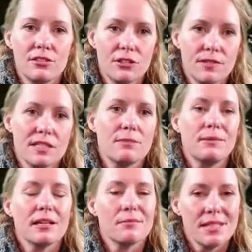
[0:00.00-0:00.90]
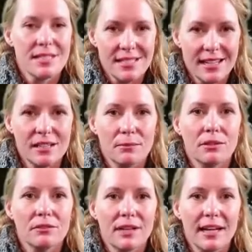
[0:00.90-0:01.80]
service to become
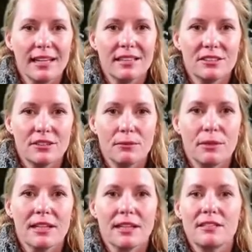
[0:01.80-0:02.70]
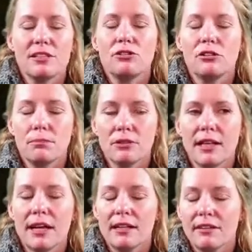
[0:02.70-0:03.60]
sustainable, right? So that we can continue to build
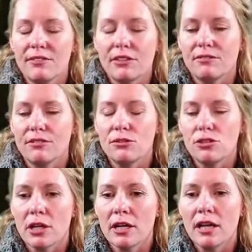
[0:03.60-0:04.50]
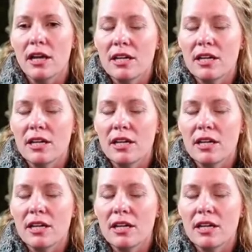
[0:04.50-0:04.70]
on it for the future.